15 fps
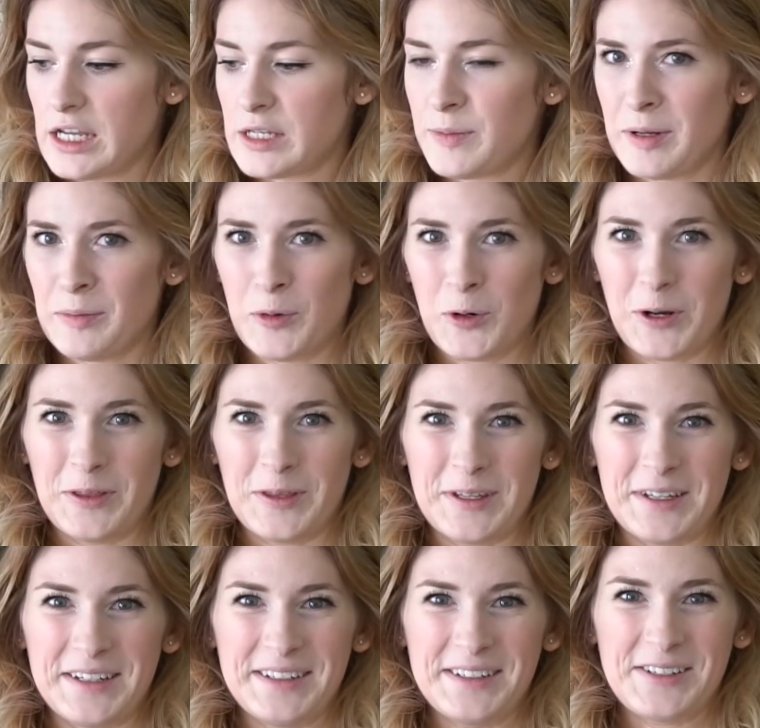I spent more on the
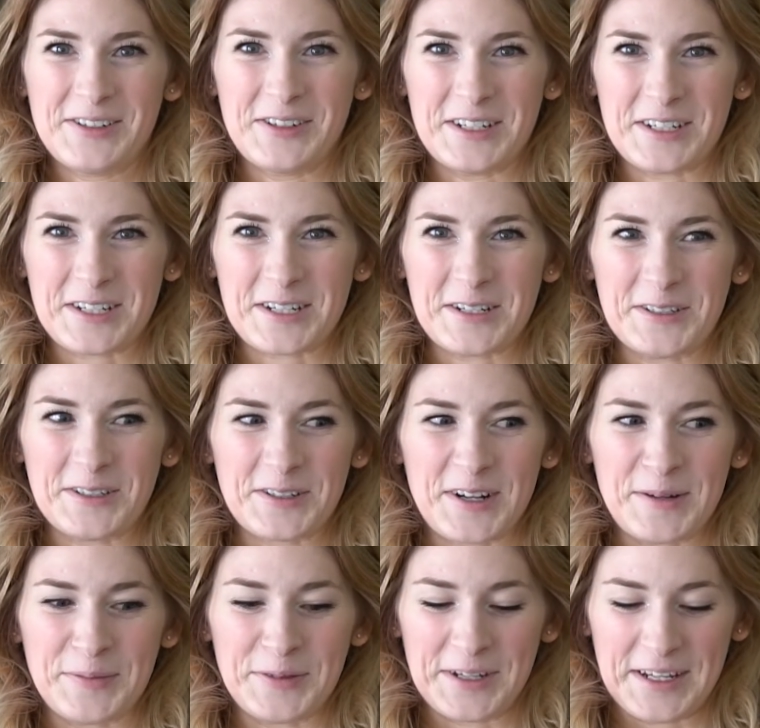traditional
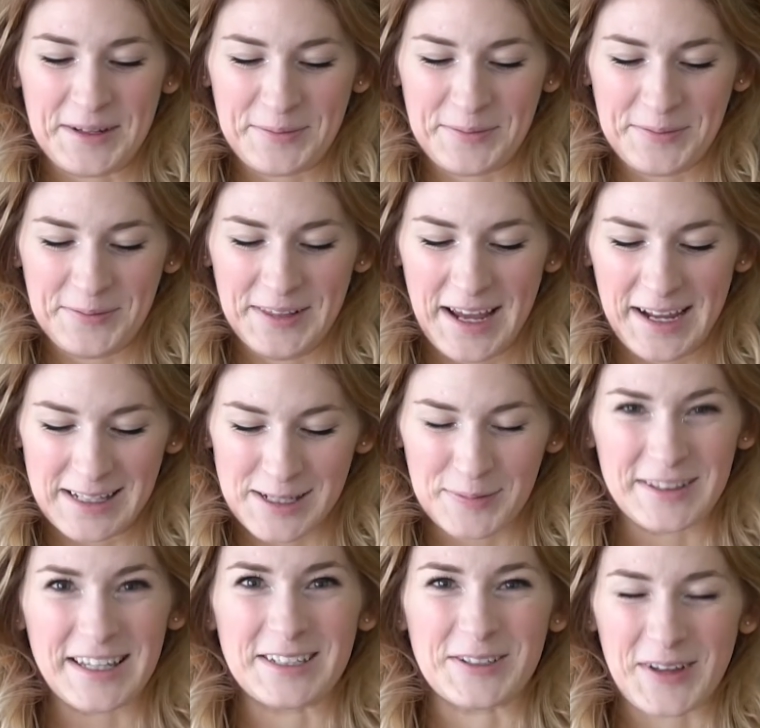scrapbooking lines,
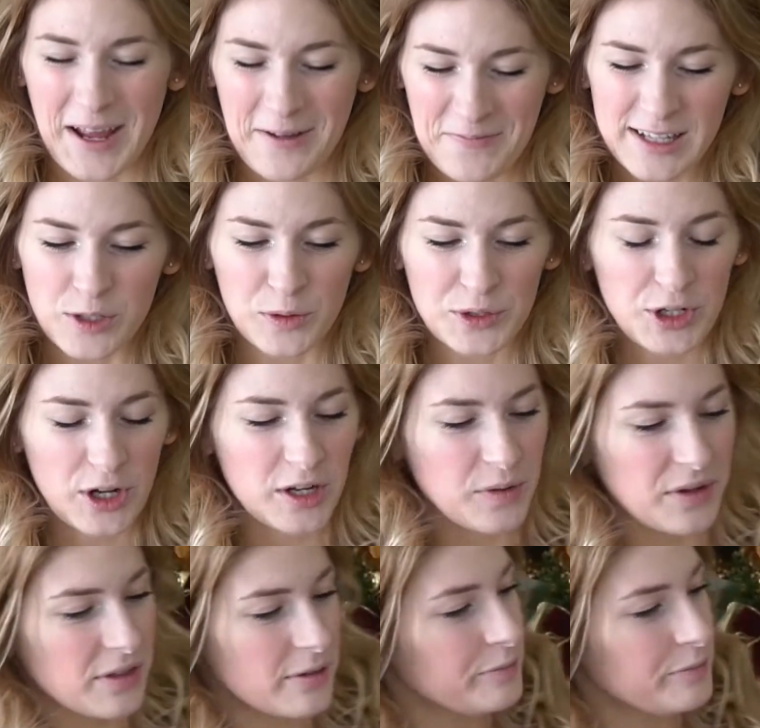but that's okay. So we're starting with